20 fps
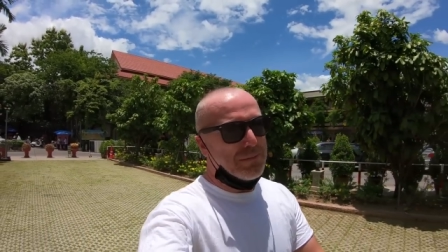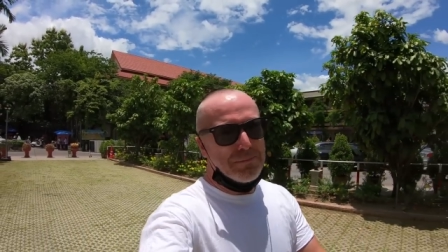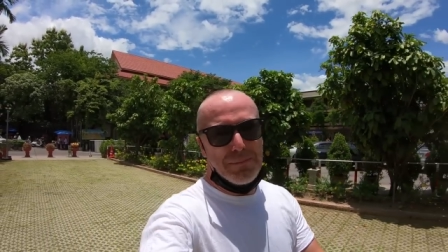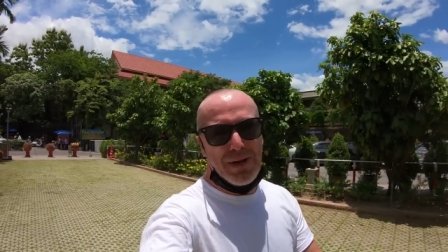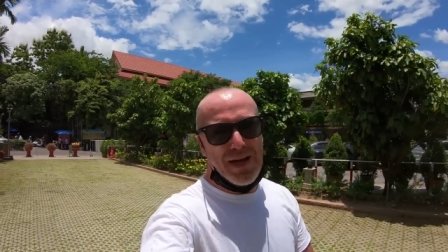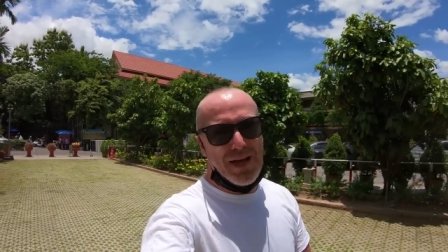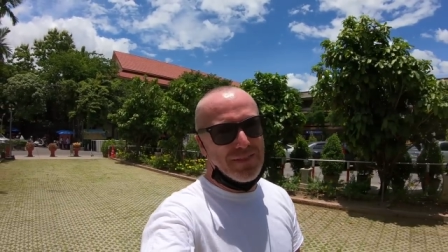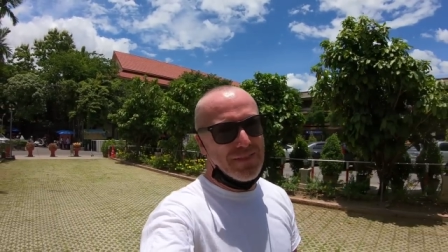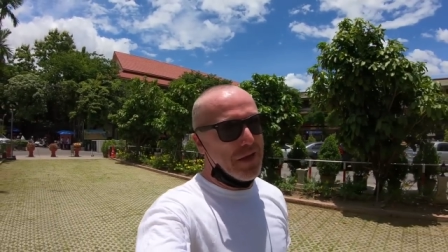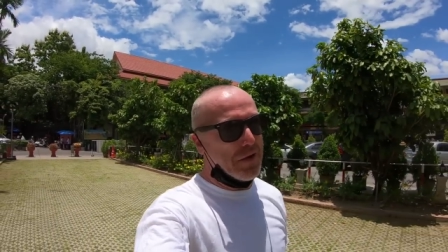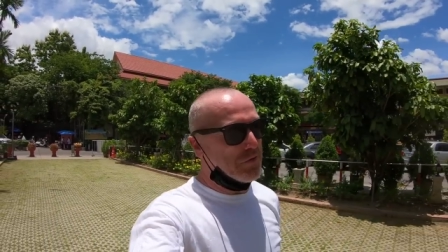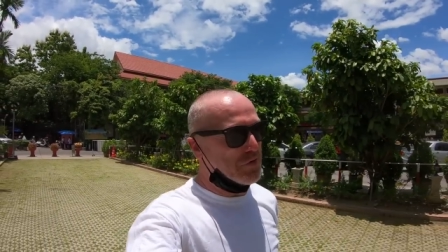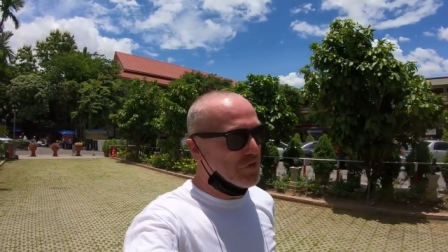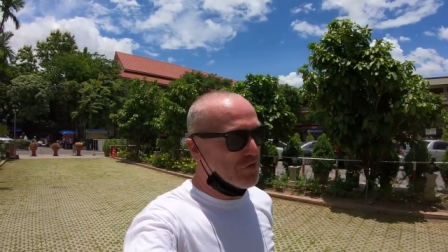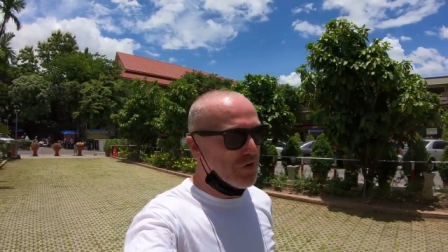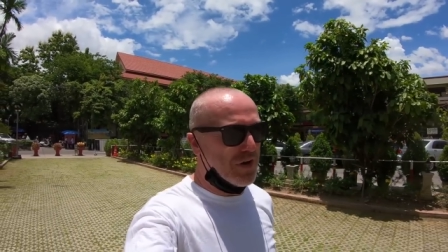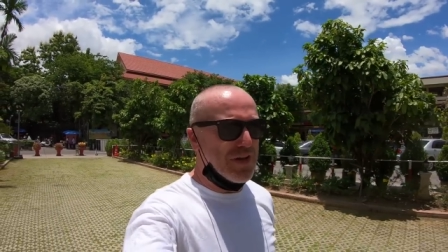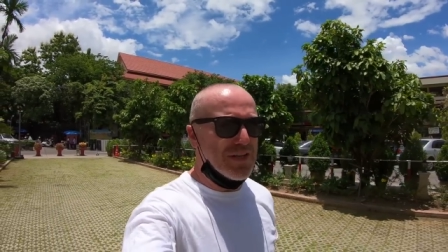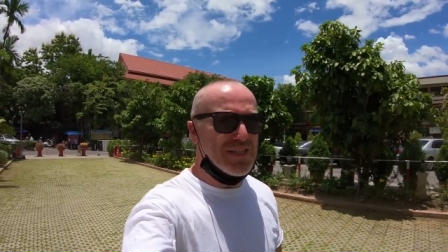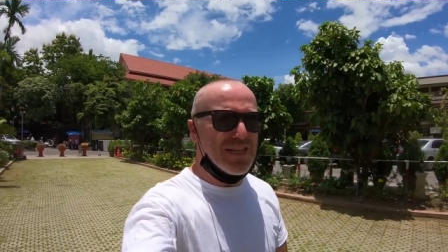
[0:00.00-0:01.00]
Man, that was
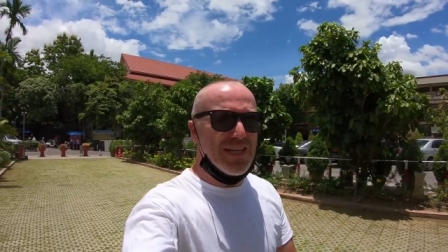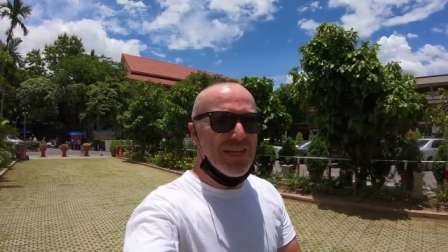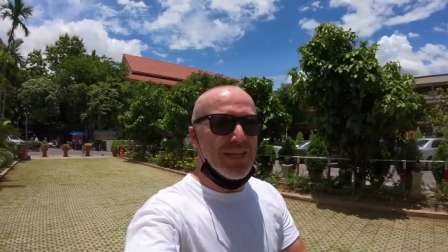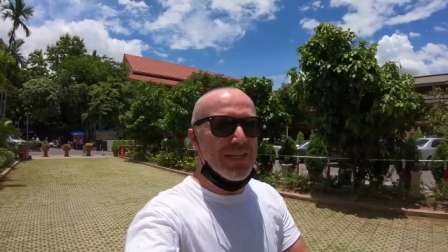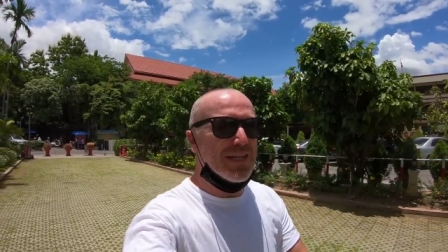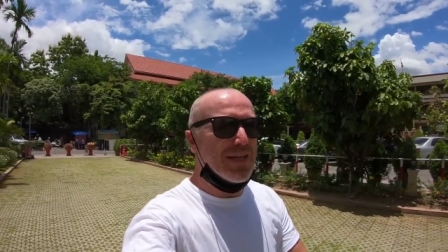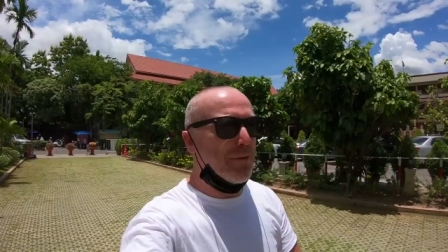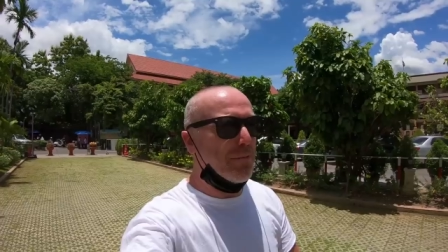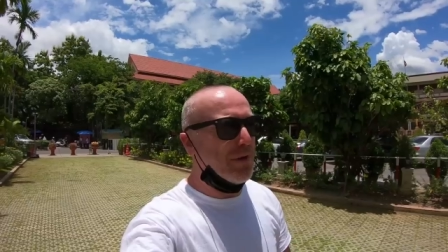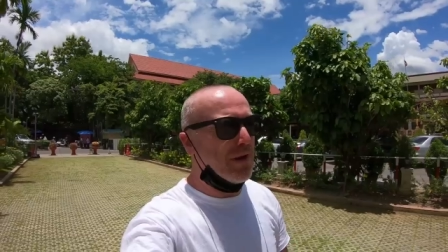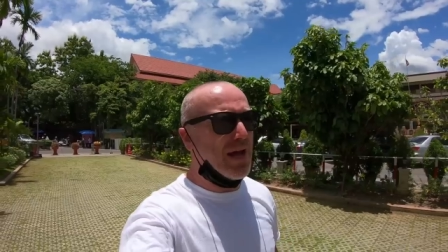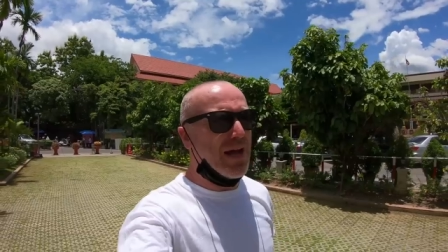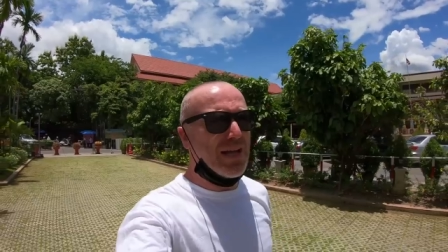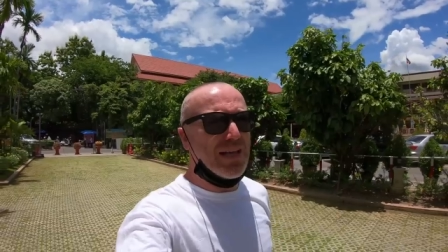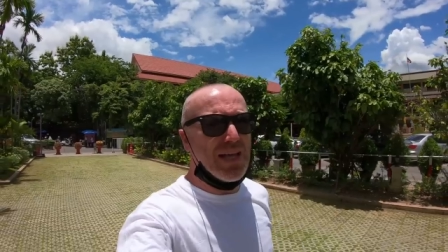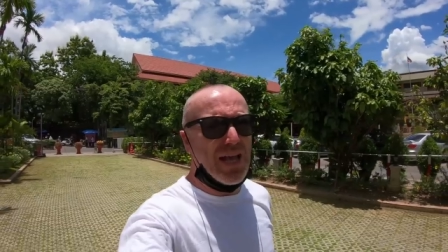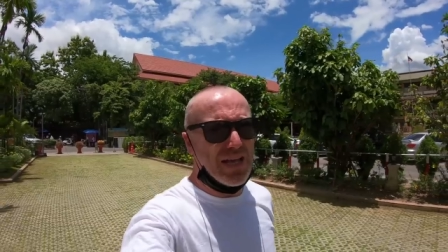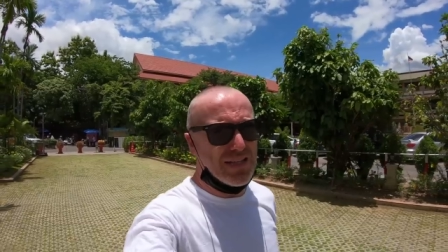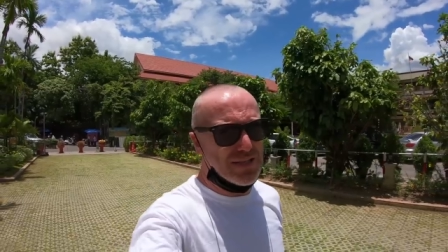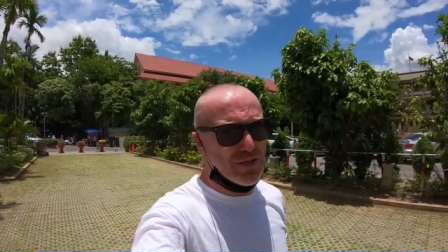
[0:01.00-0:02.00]
crazy coming out
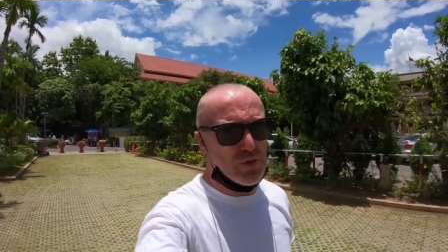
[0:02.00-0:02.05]
of Kad